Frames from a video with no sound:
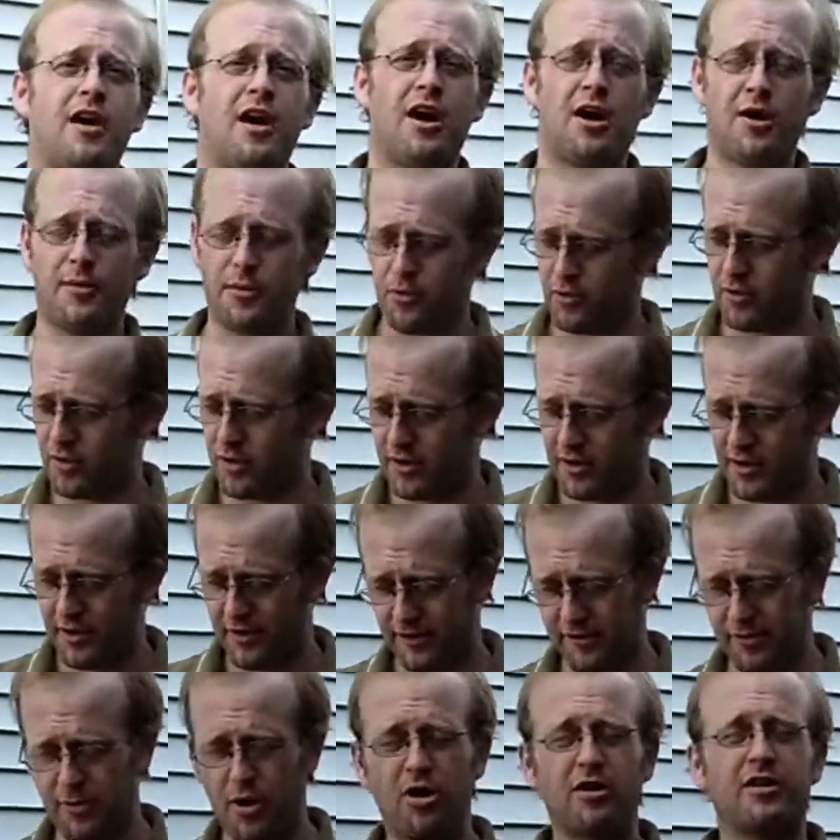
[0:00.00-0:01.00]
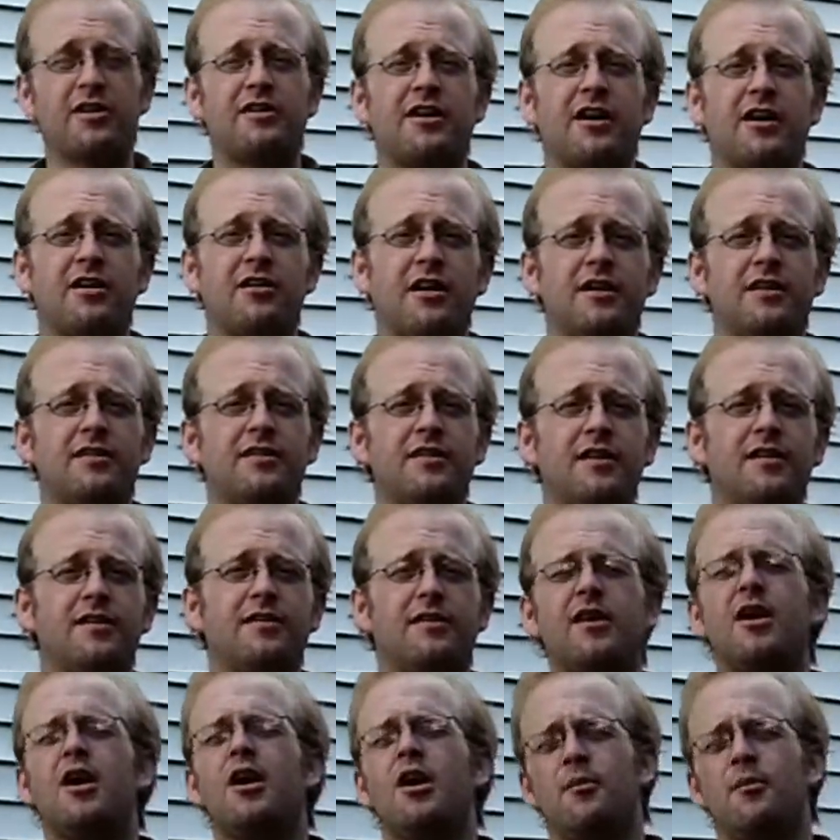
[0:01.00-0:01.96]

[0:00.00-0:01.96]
tub or a small container like this,